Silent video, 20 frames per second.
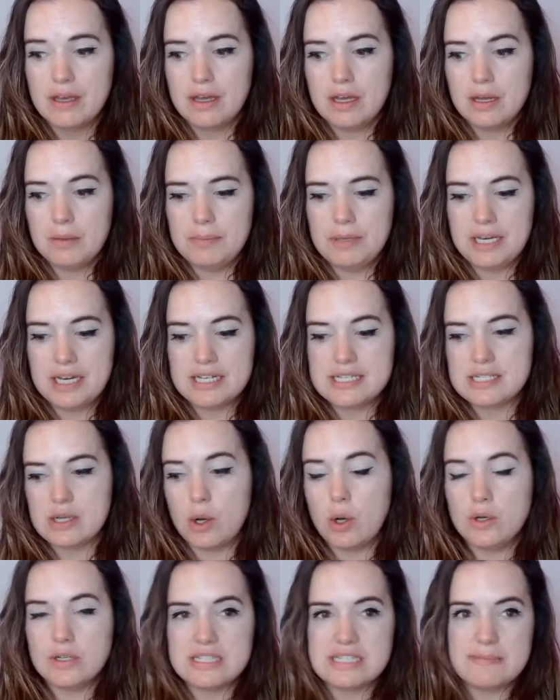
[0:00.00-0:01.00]
Because
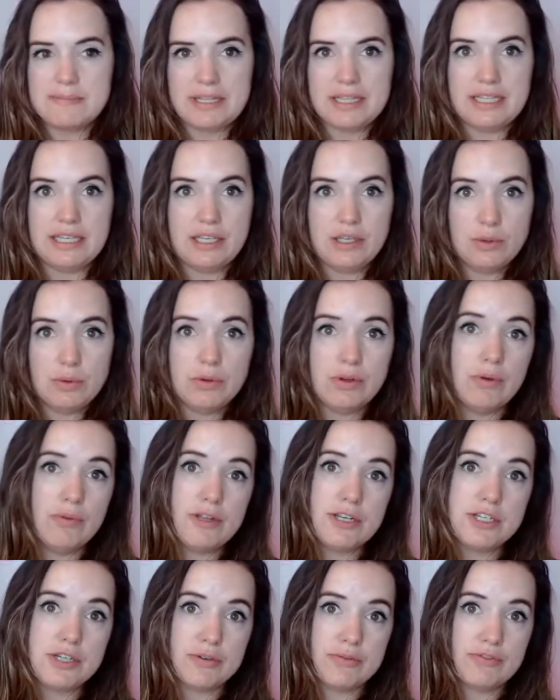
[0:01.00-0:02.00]
ultimately,
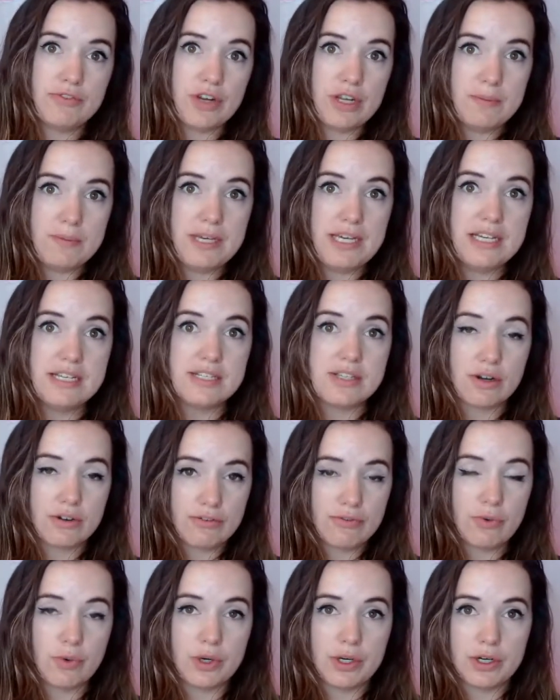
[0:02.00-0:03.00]
that your freebies are
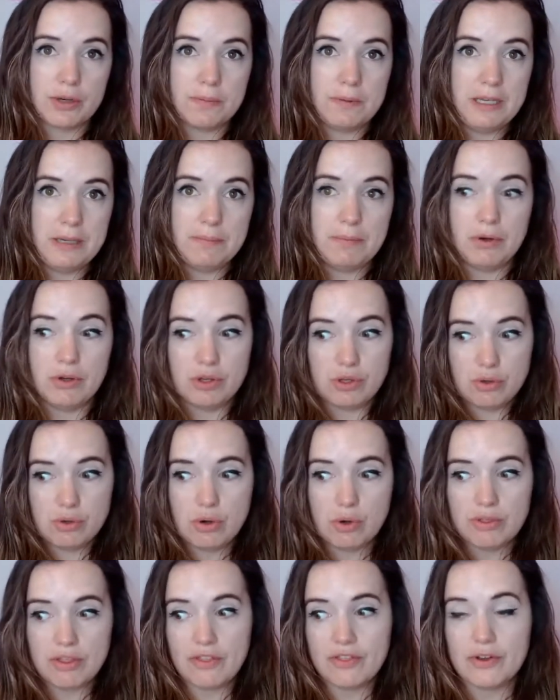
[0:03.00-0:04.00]
for your people. You know
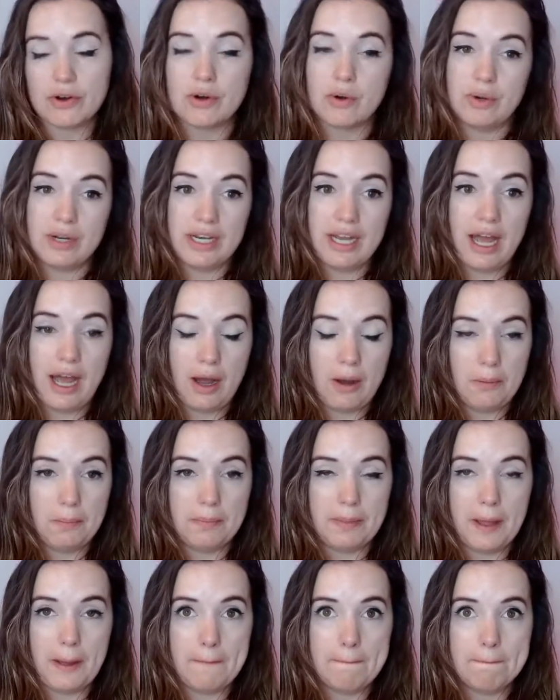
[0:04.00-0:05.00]
that they're going to help
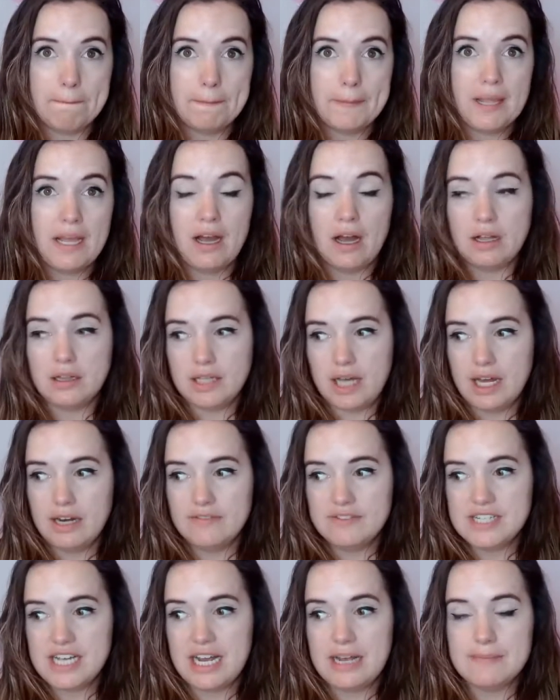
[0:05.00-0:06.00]
them. A lot of
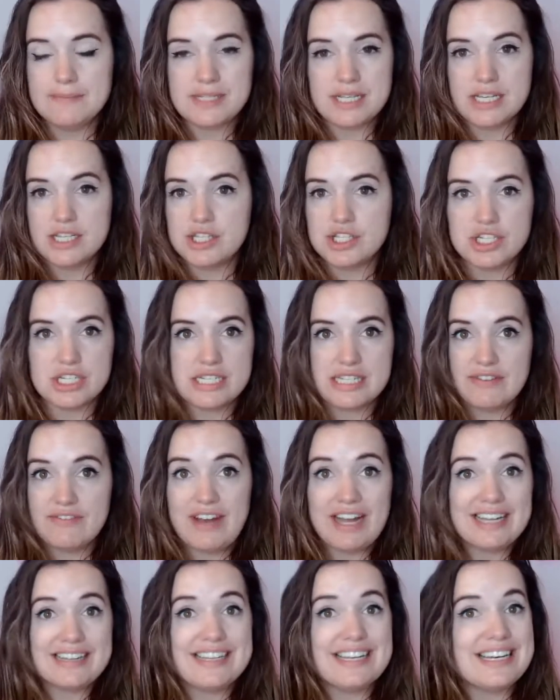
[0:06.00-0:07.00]
times, it's just the
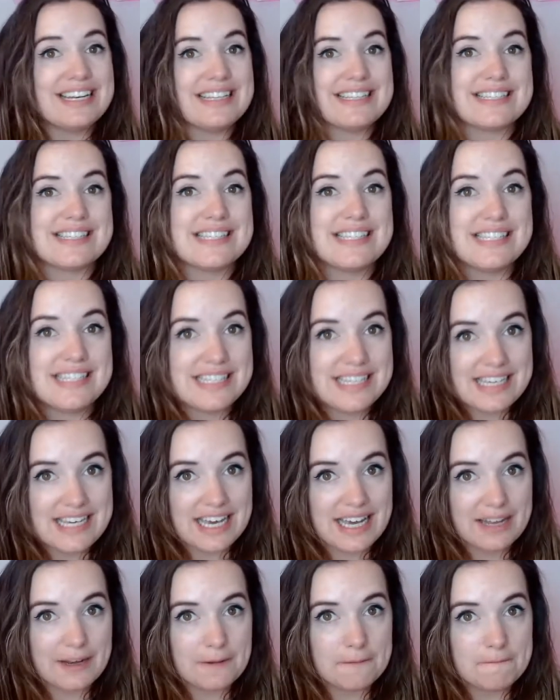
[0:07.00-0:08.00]
fact they didn't see
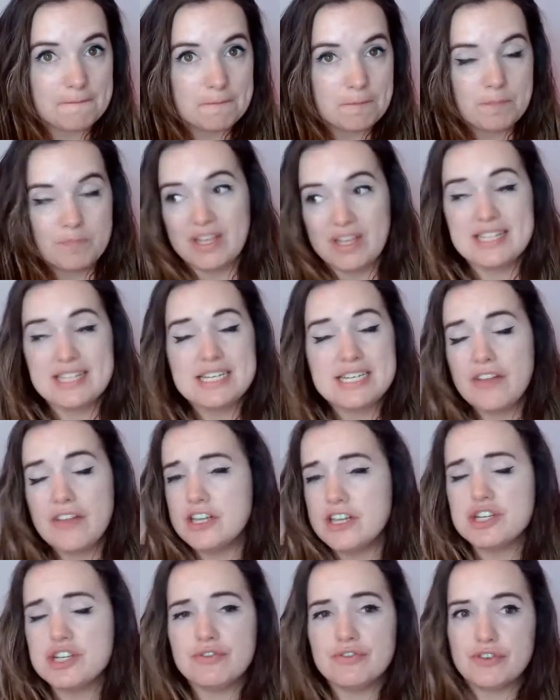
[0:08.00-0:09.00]
it. It's not
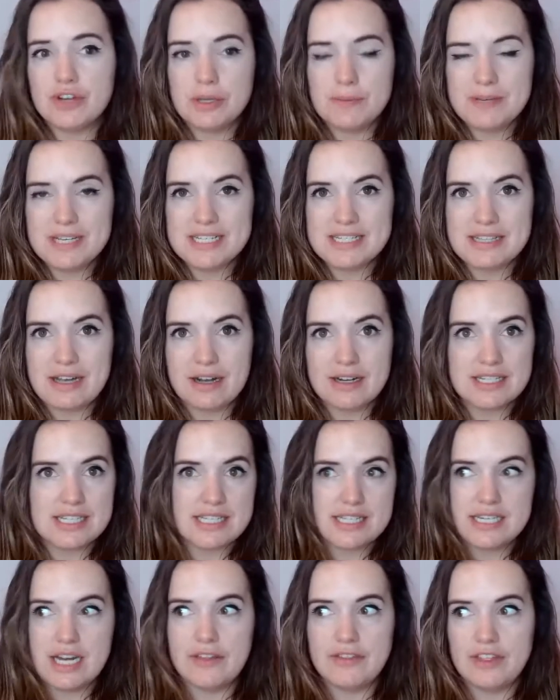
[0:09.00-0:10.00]
that your freebie sucked.
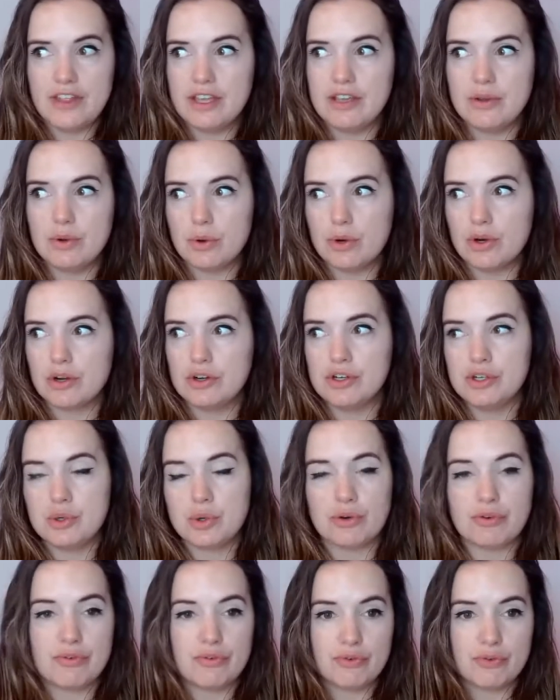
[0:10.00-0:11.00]
It's not that
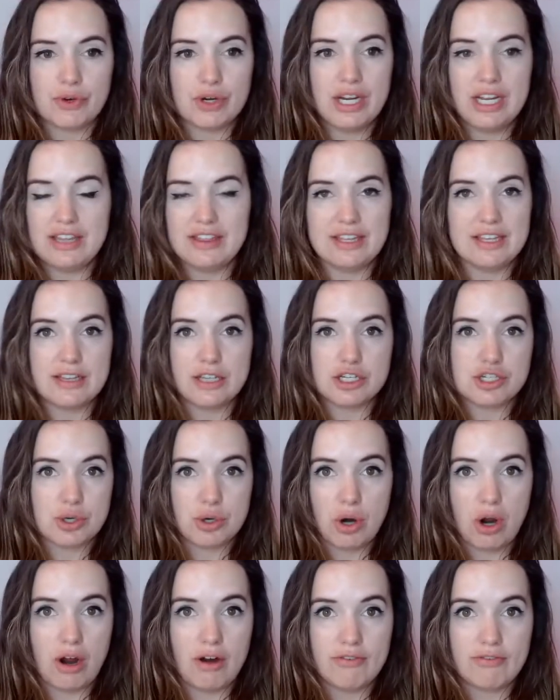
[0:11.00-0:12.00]
your free thing that
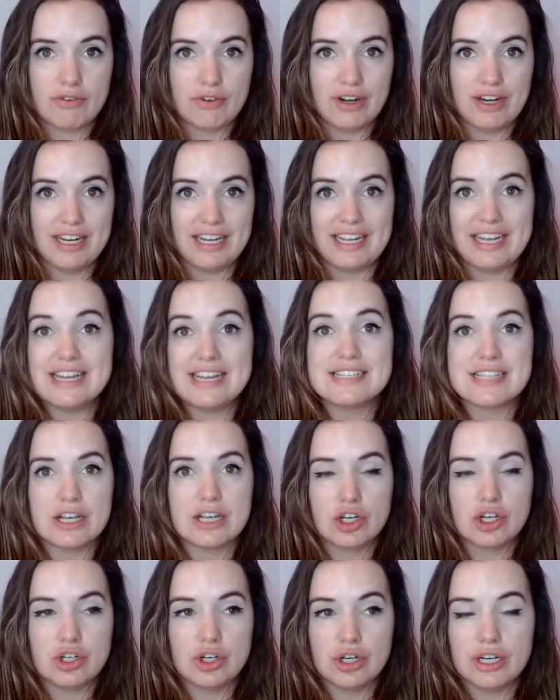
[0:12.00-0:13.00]
you're offering
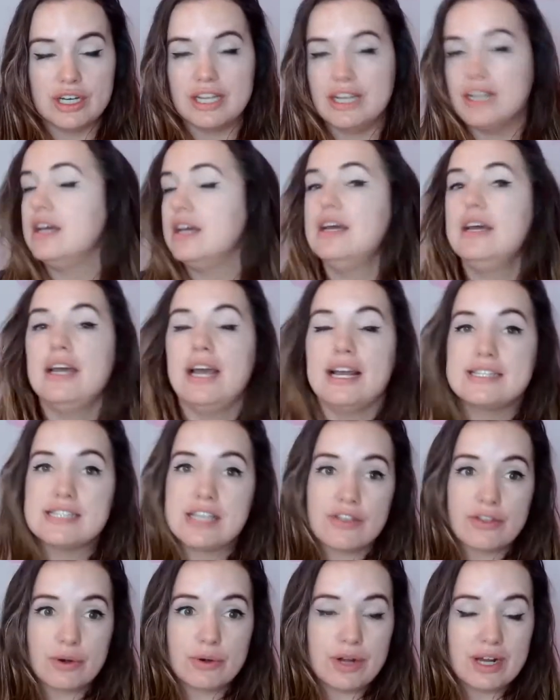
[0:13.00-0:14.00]
isn't good. It's that
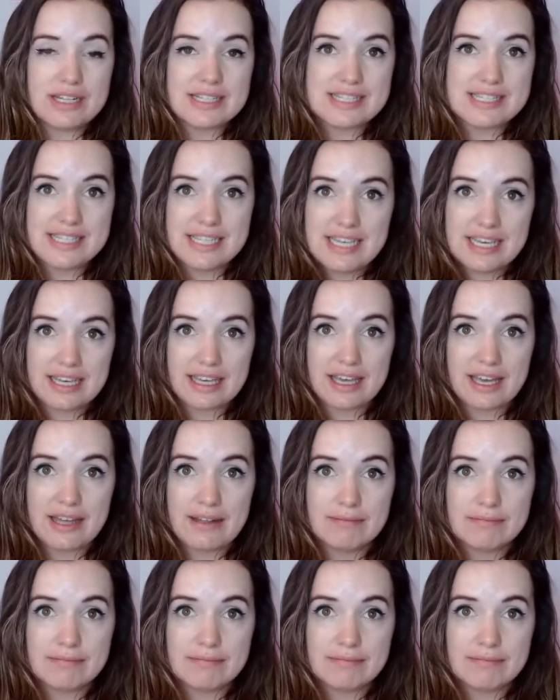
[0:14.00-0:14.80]
they're not seeing it.